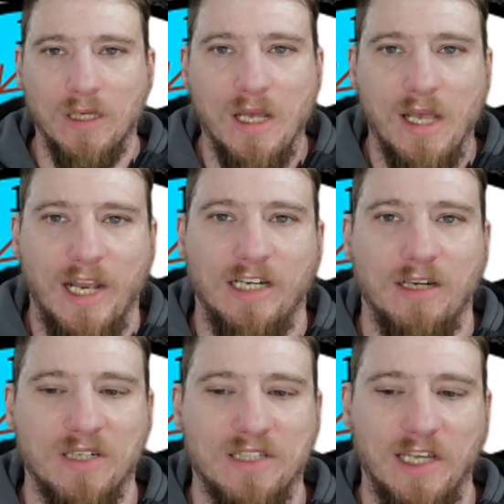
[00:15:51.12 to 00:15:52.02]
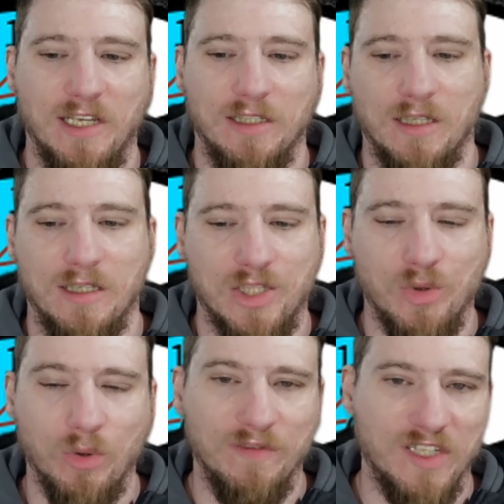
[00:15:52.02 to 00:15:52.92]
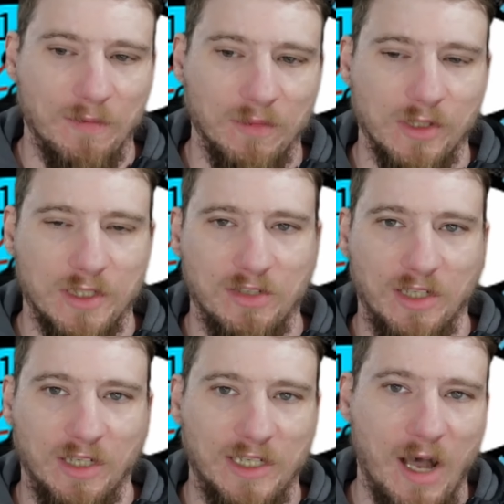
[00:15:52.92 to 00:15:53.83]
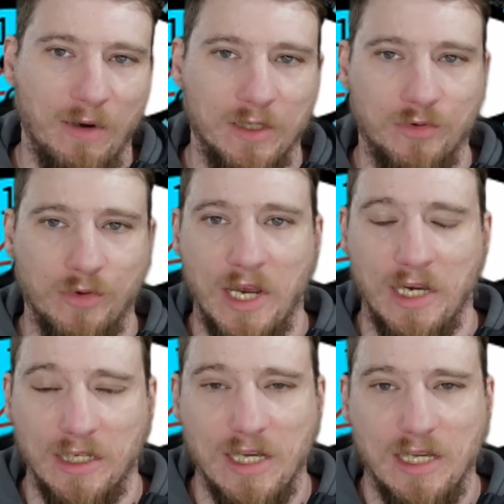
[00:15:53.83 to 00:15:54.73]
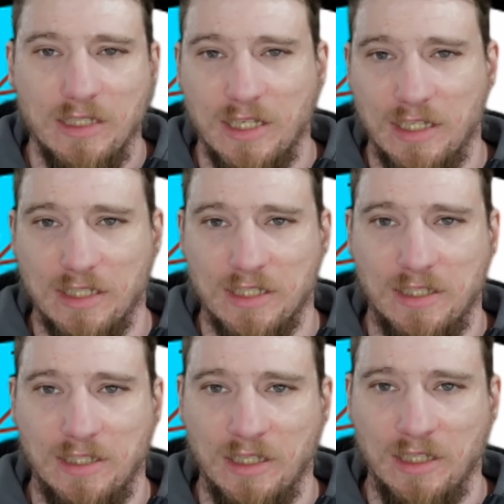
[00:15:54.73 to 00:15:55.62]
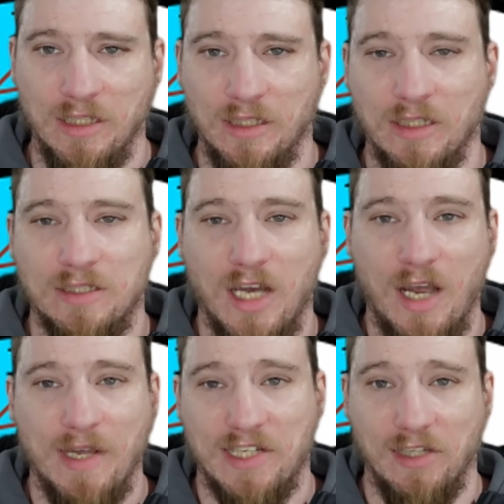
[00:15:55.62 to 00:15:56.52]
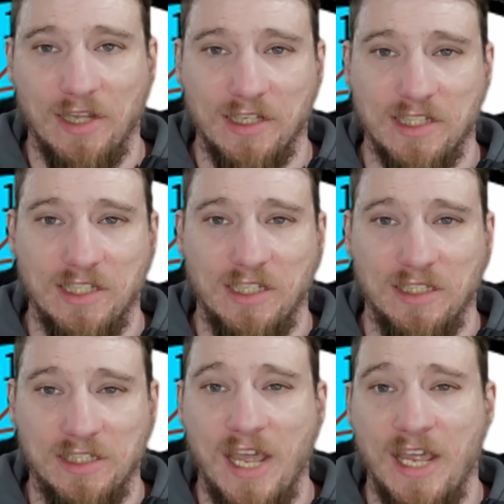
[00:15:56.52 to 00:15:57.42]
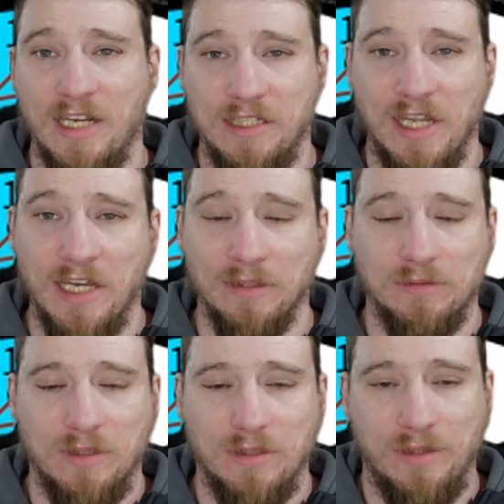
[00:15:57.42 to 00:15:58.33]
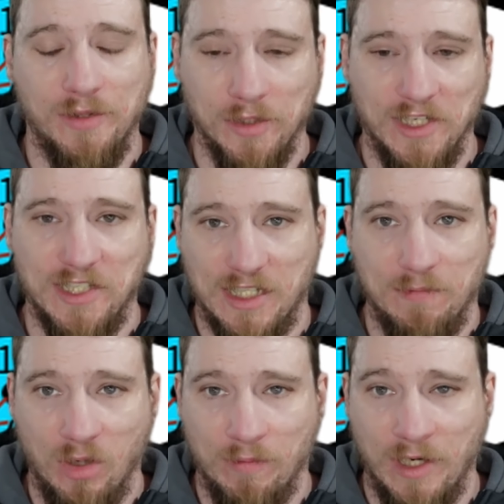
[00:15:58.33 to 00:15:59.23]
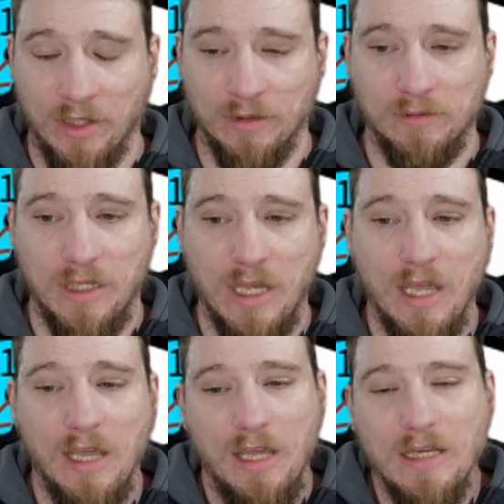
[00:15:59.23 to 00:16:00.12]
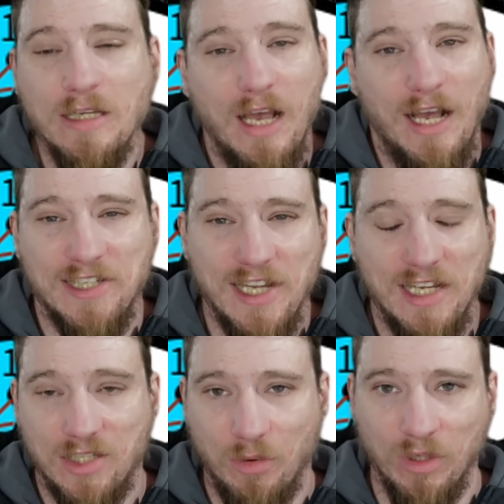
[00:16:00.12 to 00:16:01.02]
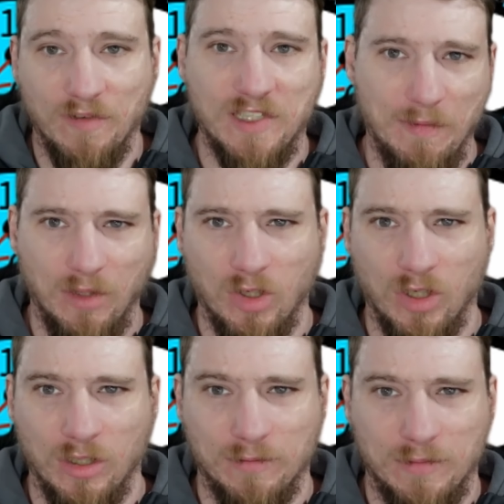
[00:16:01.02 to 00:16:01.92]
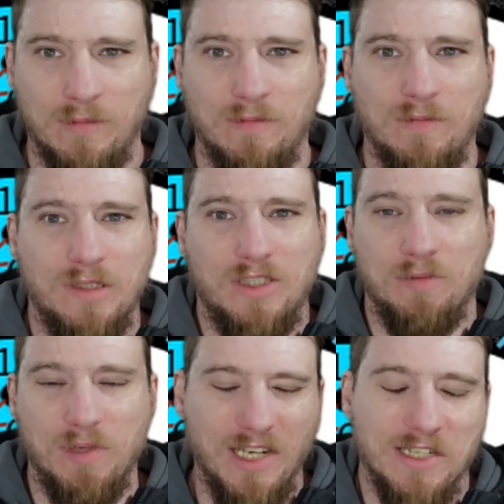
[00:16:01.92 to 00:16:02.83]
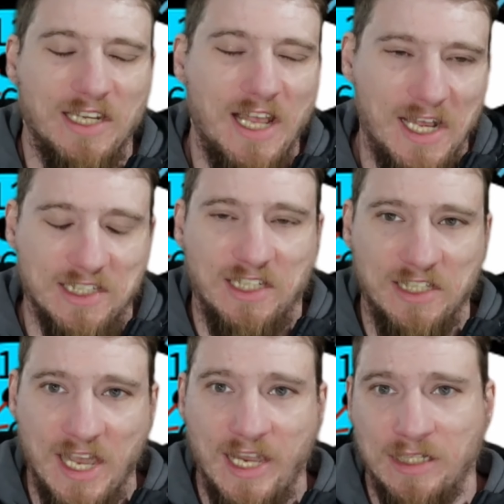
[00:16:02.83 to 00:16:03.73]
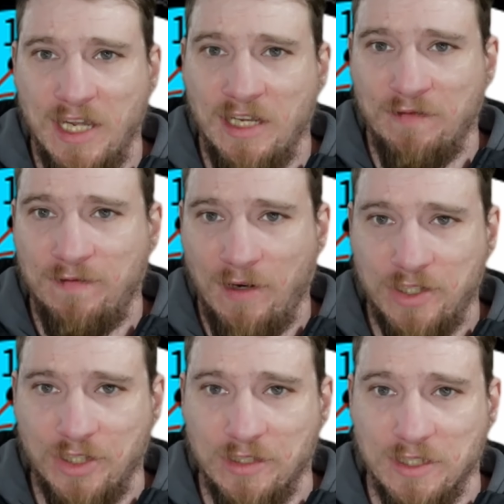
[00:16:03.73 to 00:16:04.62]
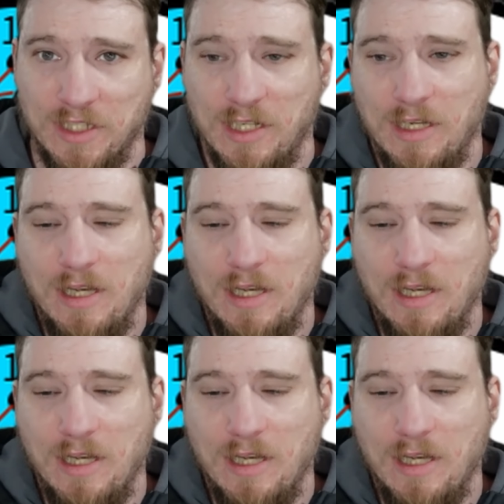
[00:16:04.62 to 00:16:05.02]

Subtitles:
And at number 10, sort of similar to the Calendre, is the Timex Legacy Day and Date 36 millimeter. I say sort of similar just because it has the day and date functions.